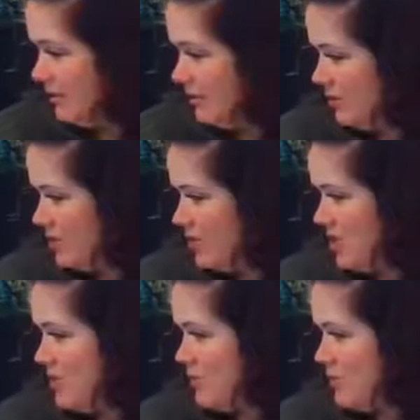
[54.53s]
I know she's
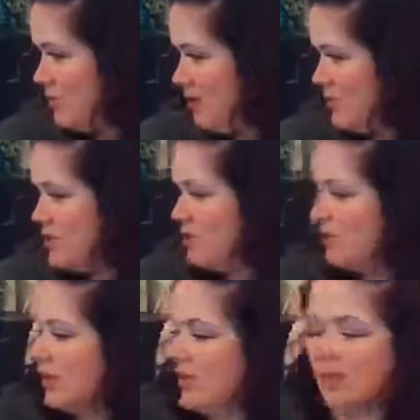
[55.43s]
done with math. She's
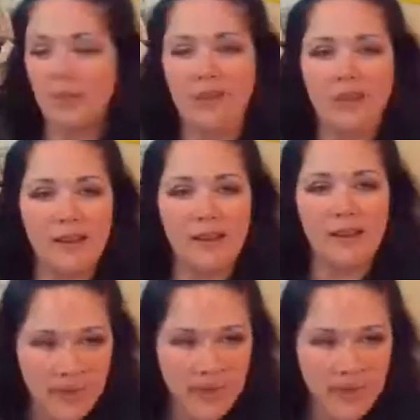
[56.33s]
working on her ELA.